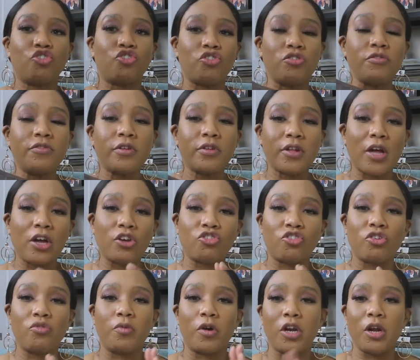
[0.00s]
Schutz is
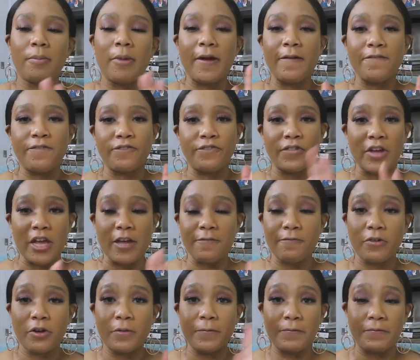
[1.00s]
actually one of my
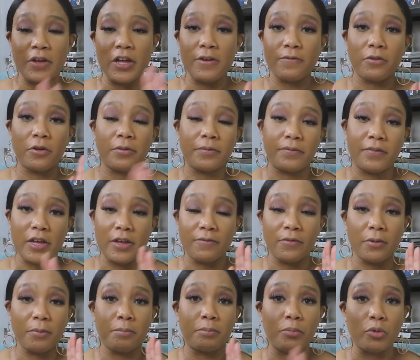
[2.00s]
favorite, favorite,
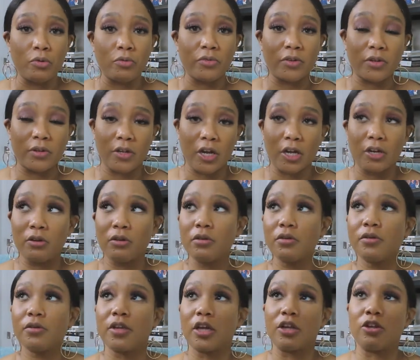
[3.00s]
favorite boot
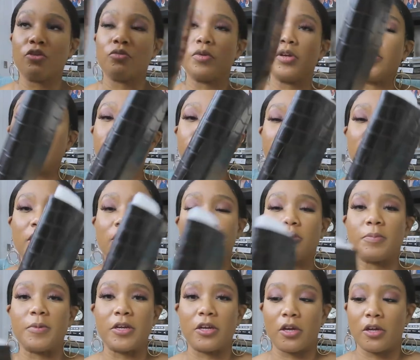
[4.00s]
designers. And the reason being
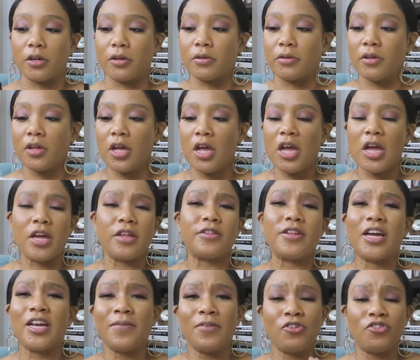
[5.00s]
is because it's
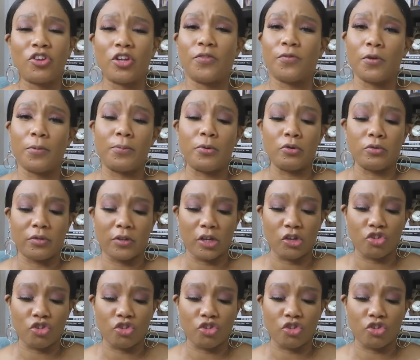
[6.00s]
not even just for boots.